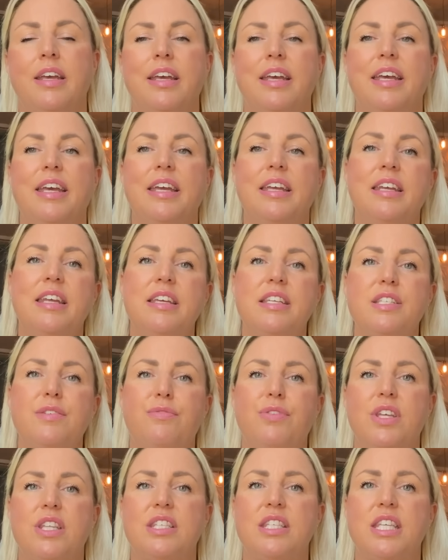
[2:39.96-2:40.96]
In his
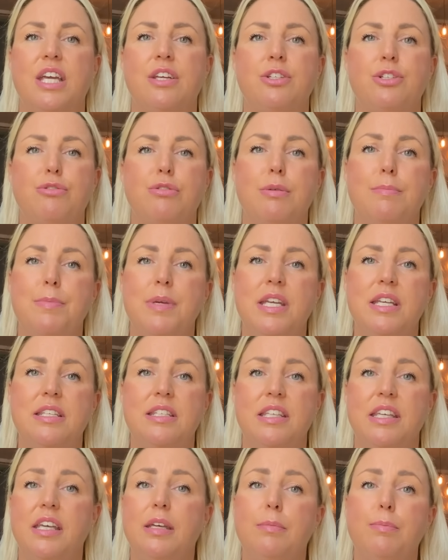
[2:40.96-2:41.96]
5th century
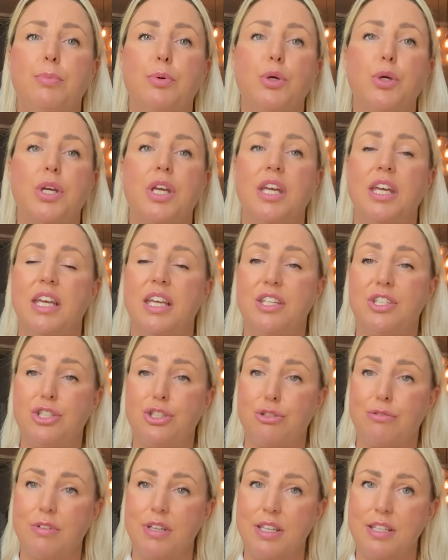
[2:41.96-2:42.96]
BCE book
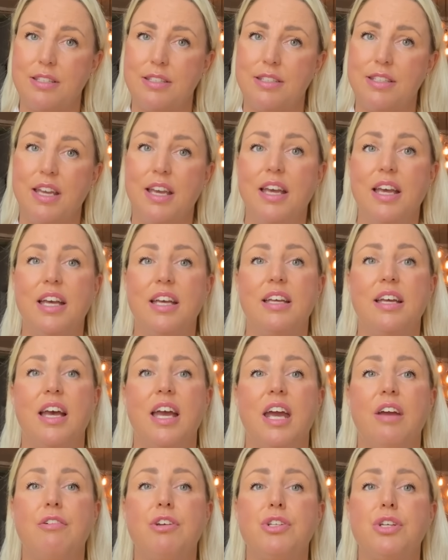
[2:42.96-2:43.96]
Histories,
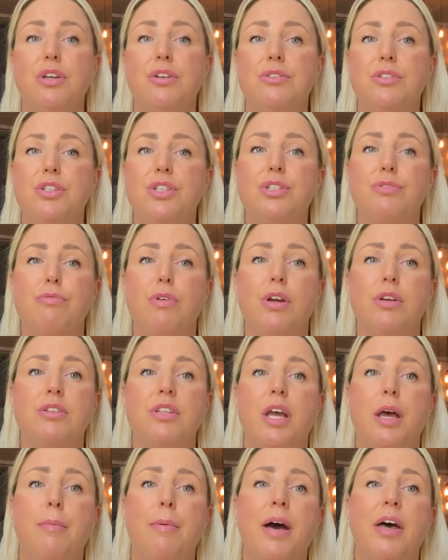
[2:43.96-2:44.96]
Herodotus
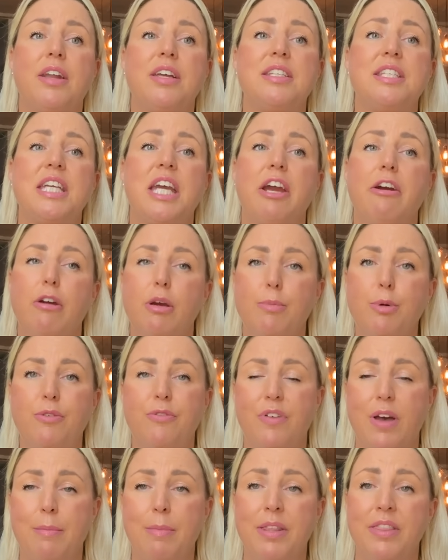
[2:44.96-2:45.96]
wrote about a terrible
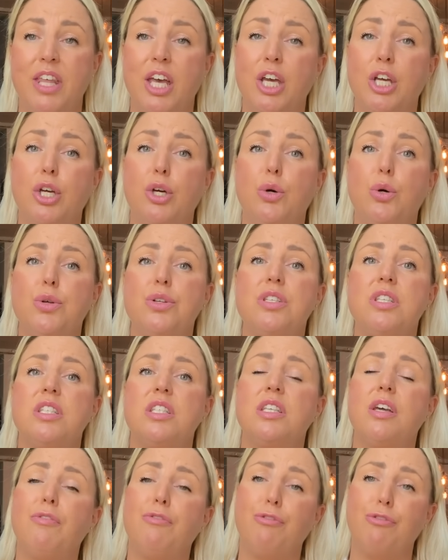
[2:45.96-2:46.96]
famine that had
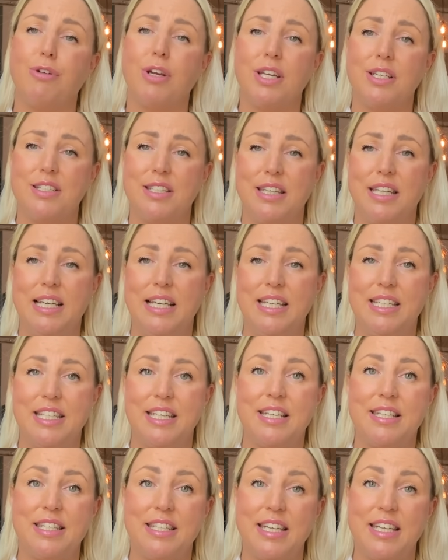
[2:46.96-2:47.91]
caused suffering to the Lydians in